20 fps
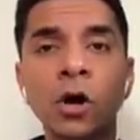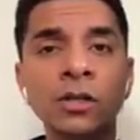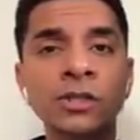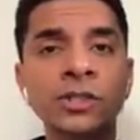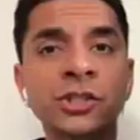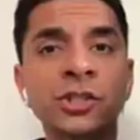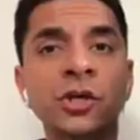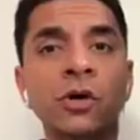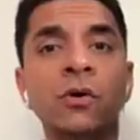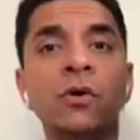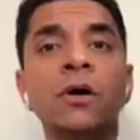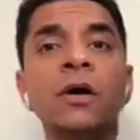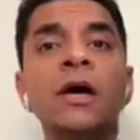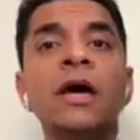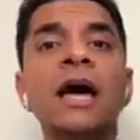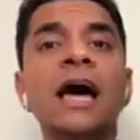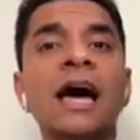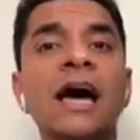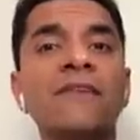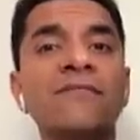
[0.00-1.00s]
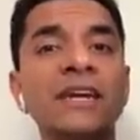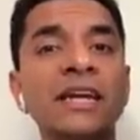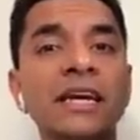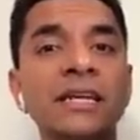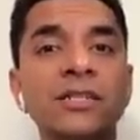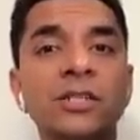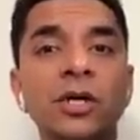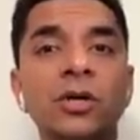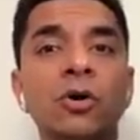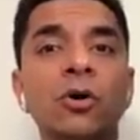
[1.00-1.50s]
Also, having
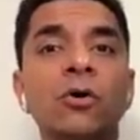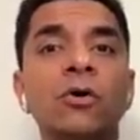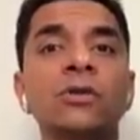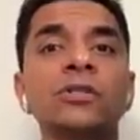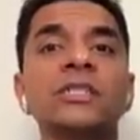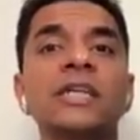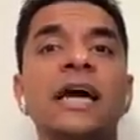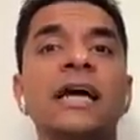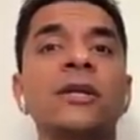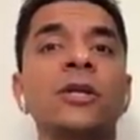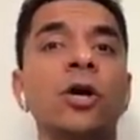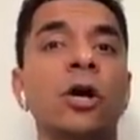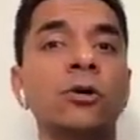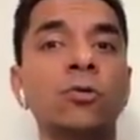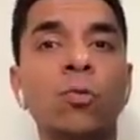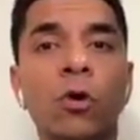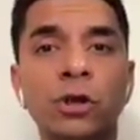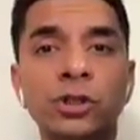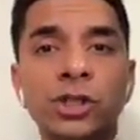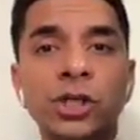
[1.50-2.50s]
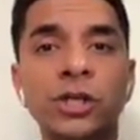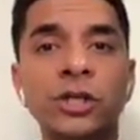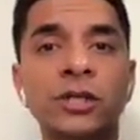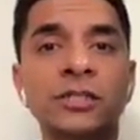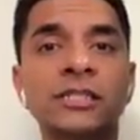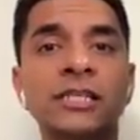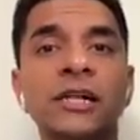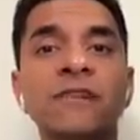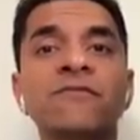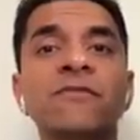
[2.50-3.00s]
intercourse and not washing
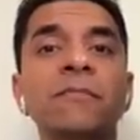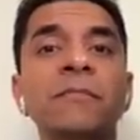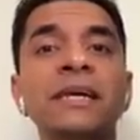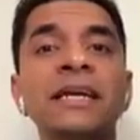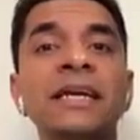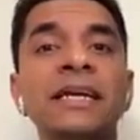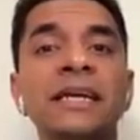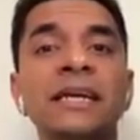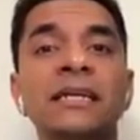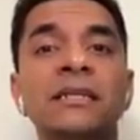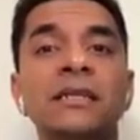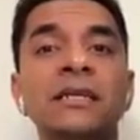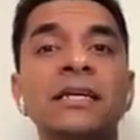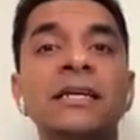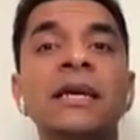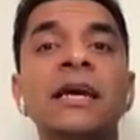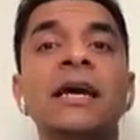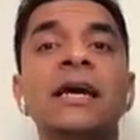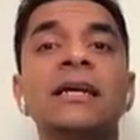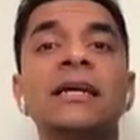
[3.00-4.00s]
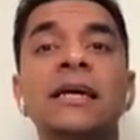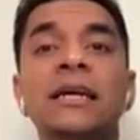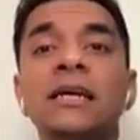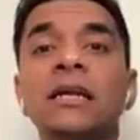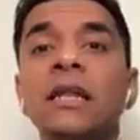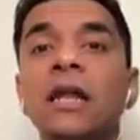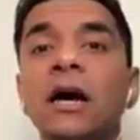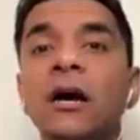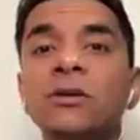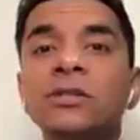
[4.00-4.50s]
yourself immediately
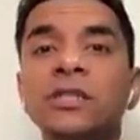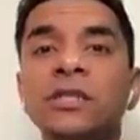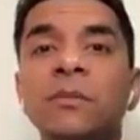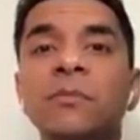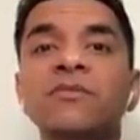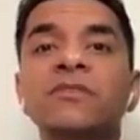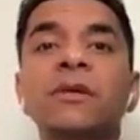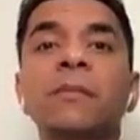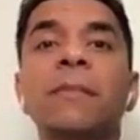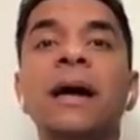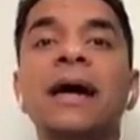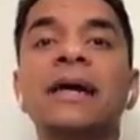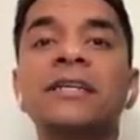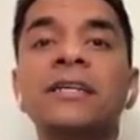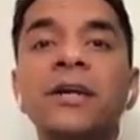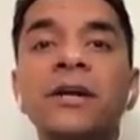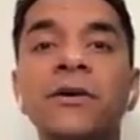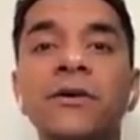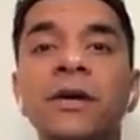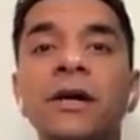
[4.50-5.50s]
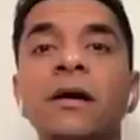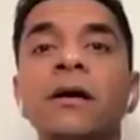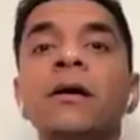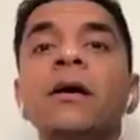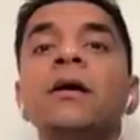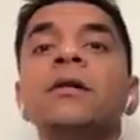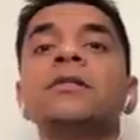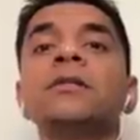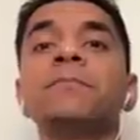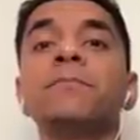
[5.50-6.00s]
can allow some of the bacteria
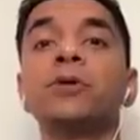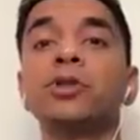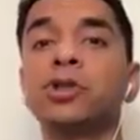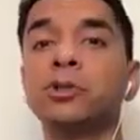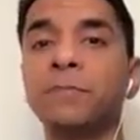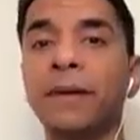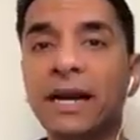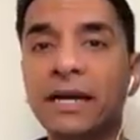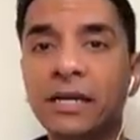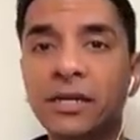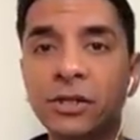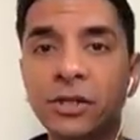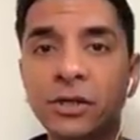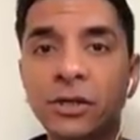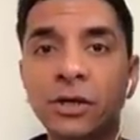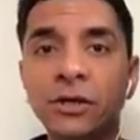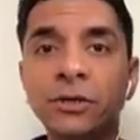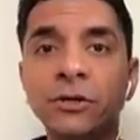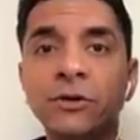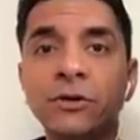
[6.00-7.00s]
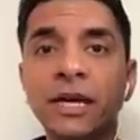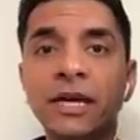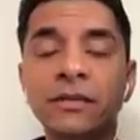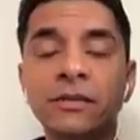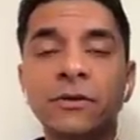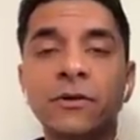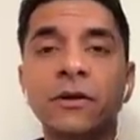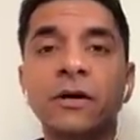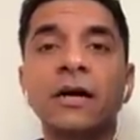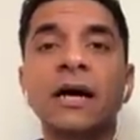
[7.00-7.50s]
to push back into your
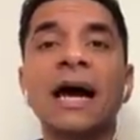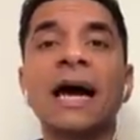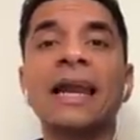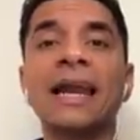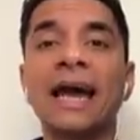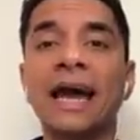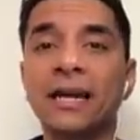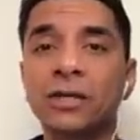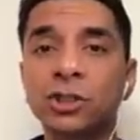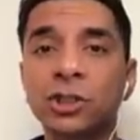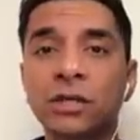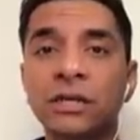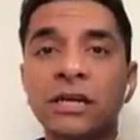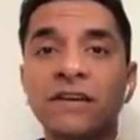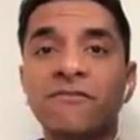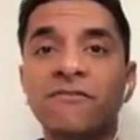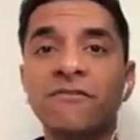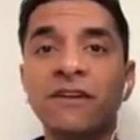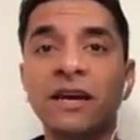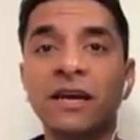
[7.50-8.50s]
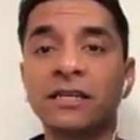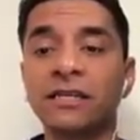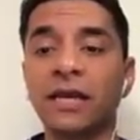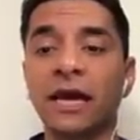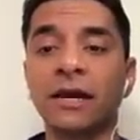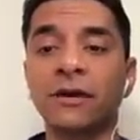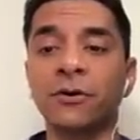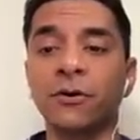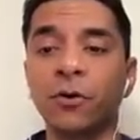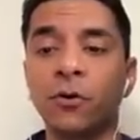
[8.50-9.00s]
urethra and actually infect
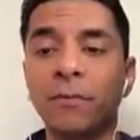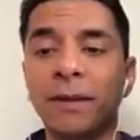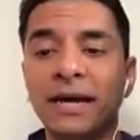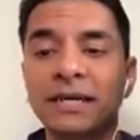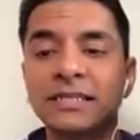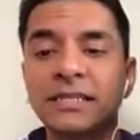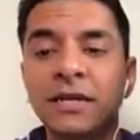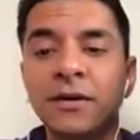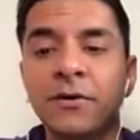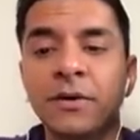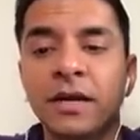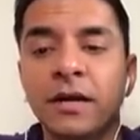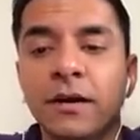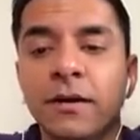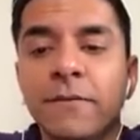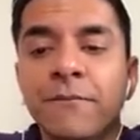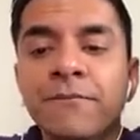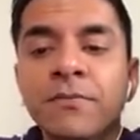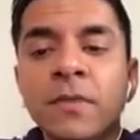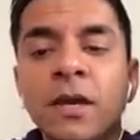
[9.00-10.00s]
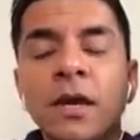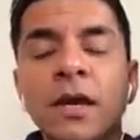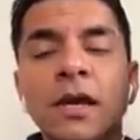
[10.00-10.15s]
and grow bacteria.